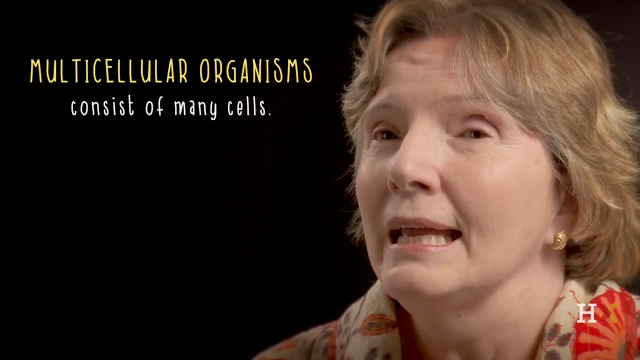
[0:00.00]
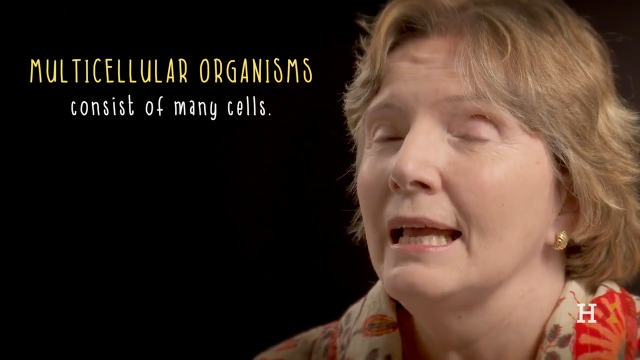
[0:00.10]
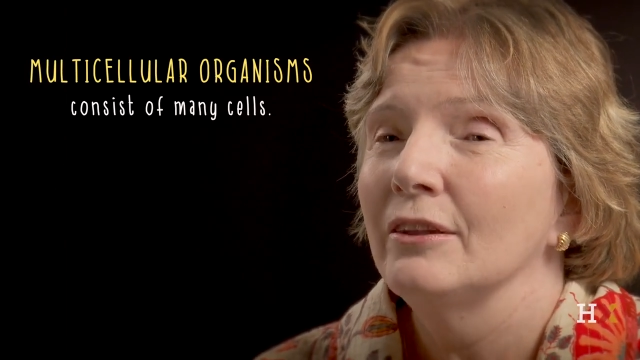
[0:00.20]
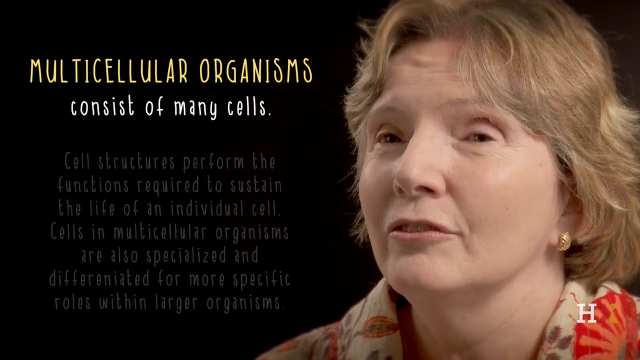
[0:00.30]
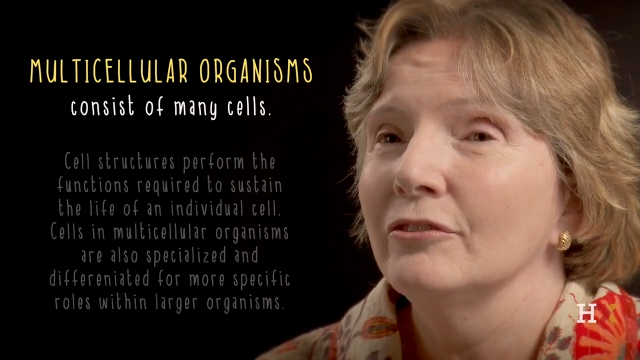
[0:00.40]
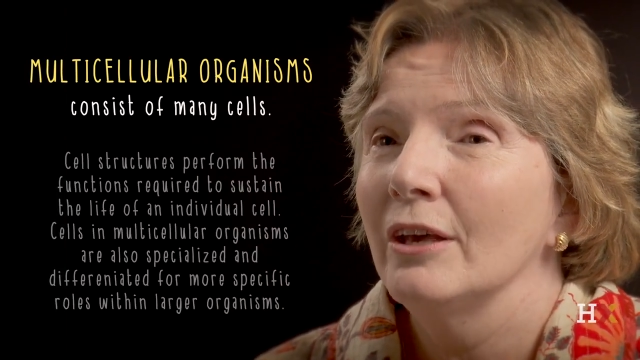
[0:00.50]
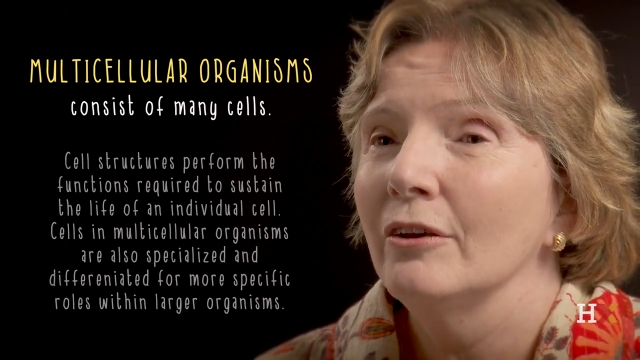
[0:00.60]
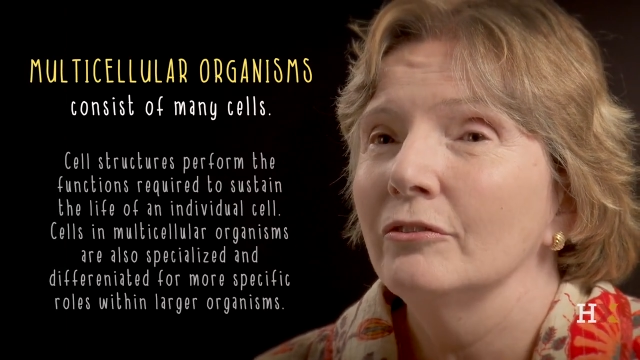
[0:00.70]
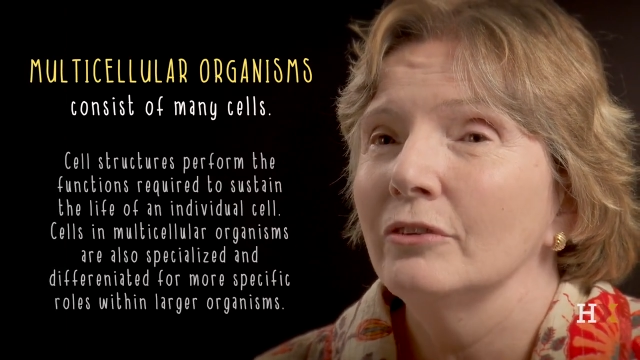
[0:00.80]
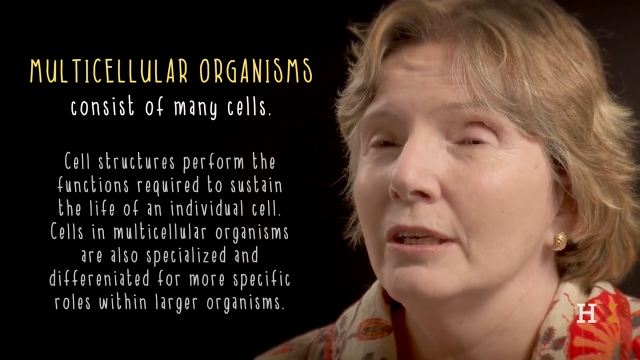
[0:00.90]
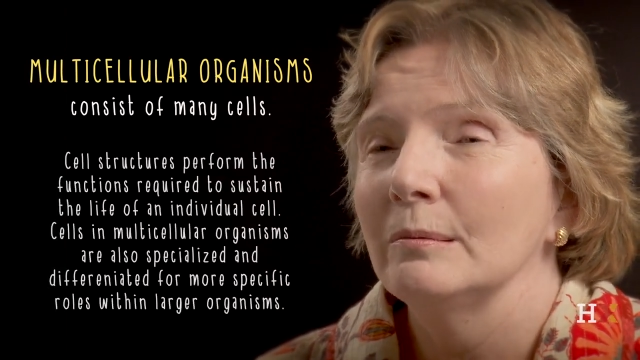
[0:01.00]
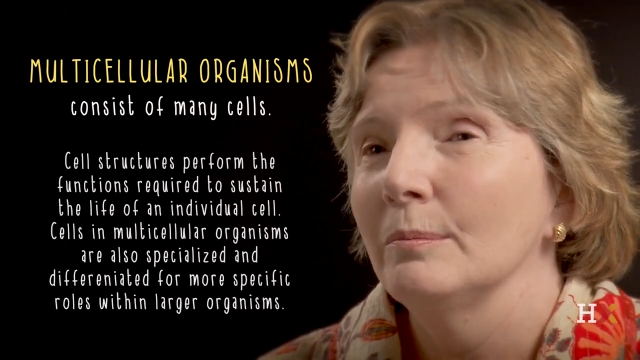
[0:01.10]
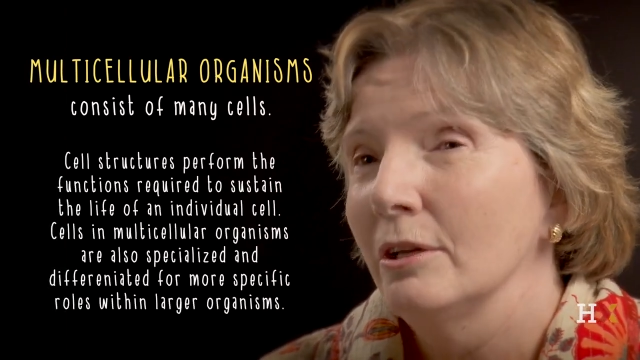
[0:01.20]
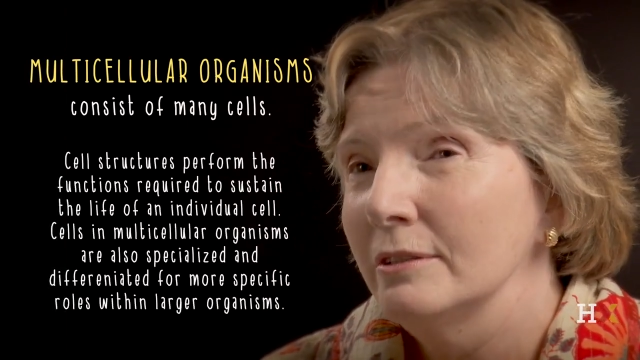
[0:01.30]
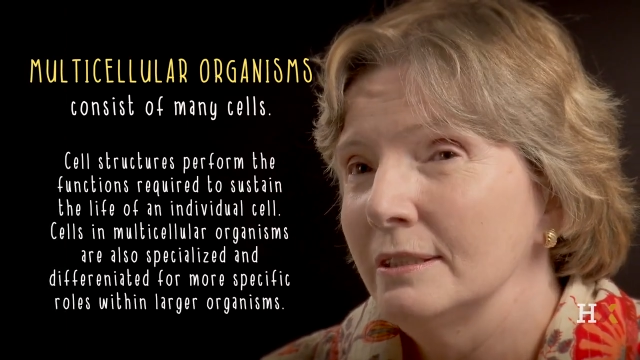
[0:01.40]
And the cells in a
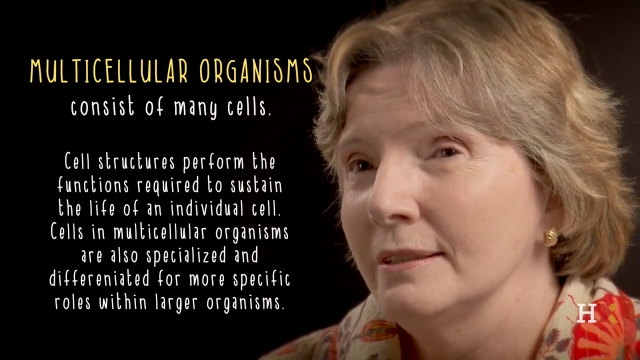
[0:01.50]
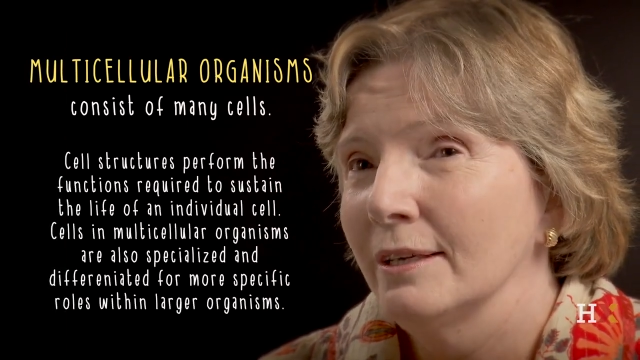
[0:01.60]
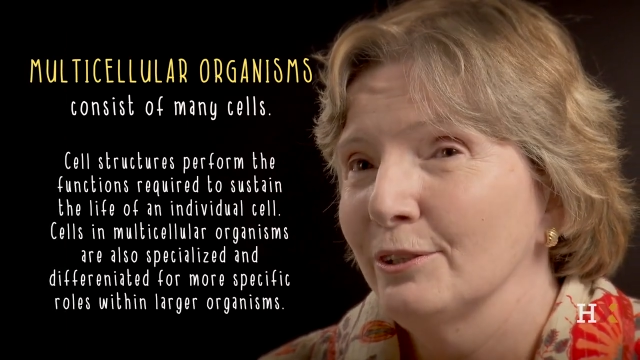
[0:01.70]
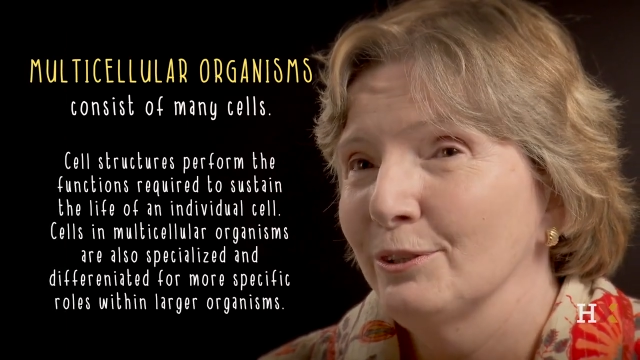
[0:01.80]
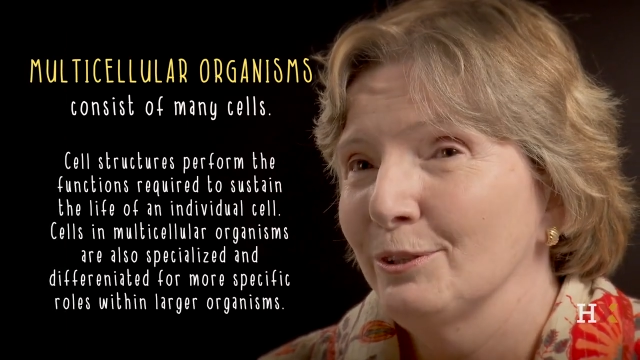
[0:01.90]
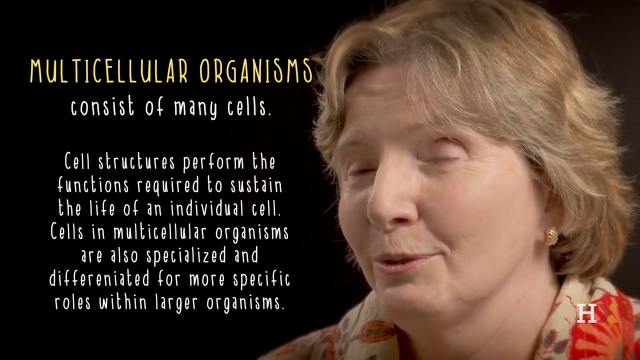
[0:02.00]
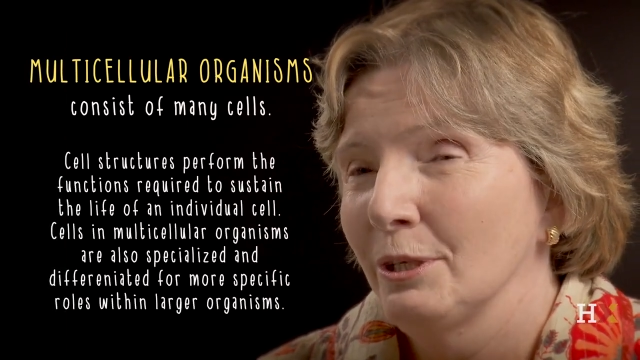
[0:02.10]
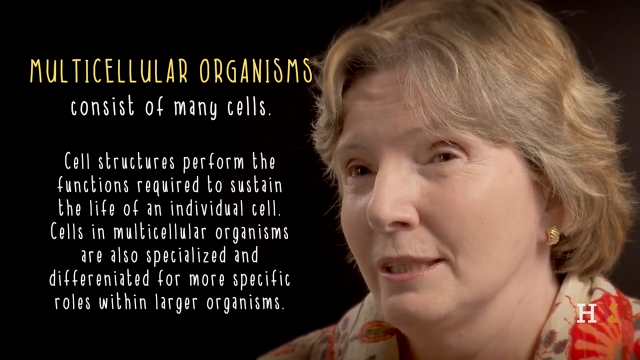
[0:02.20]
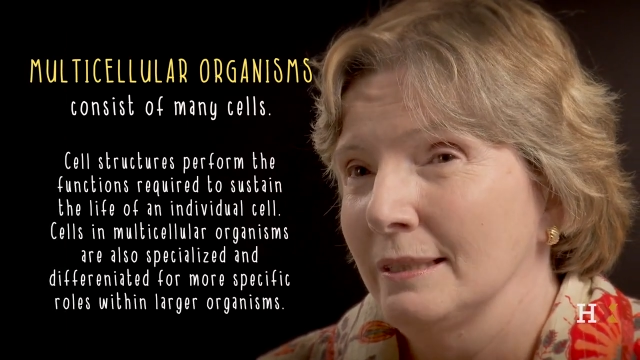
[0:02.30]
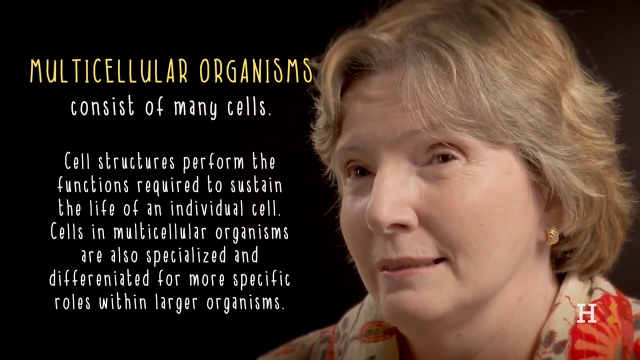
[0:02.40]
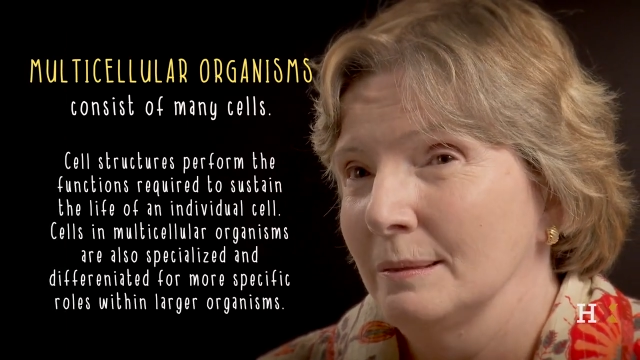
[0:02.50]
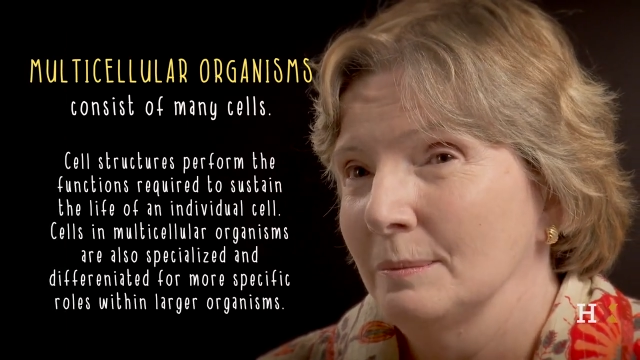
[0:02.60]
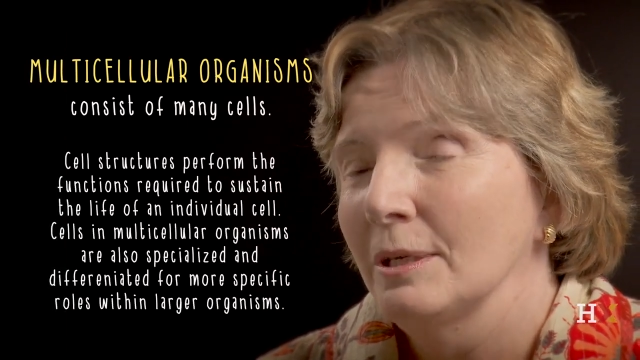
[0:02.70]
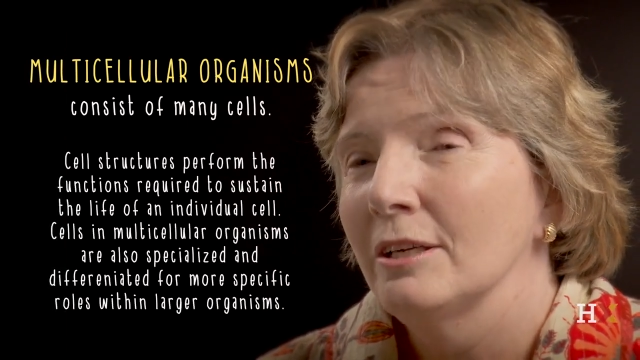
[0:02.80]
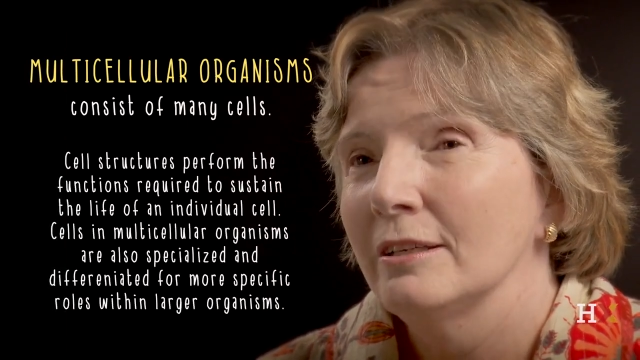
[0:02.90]
multicellular organism